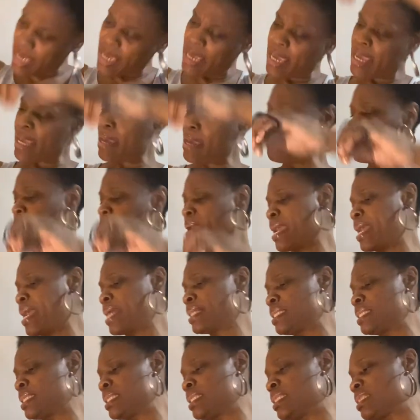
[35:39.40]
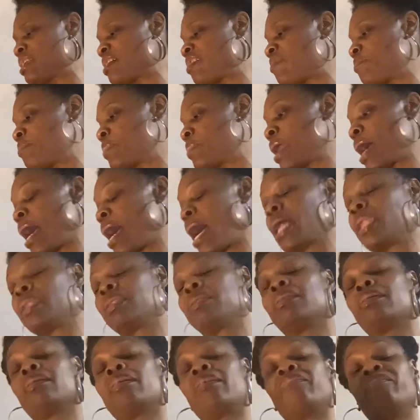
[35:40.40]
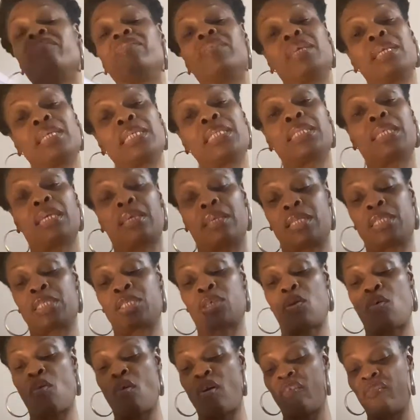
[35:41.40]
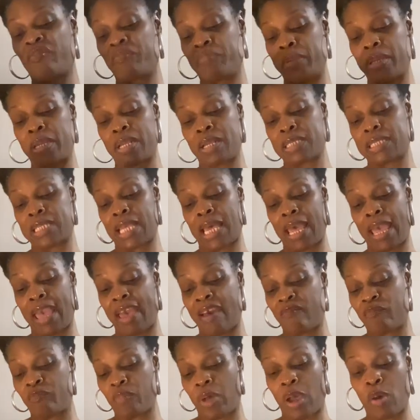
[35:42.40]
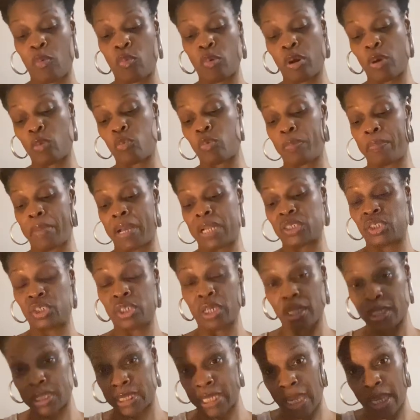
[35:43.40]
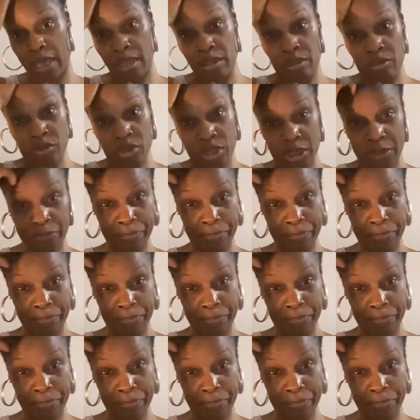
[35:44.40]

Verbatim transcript: headbands and stuff, but I love this scarf because I have I wear it with my Chuck Taylors.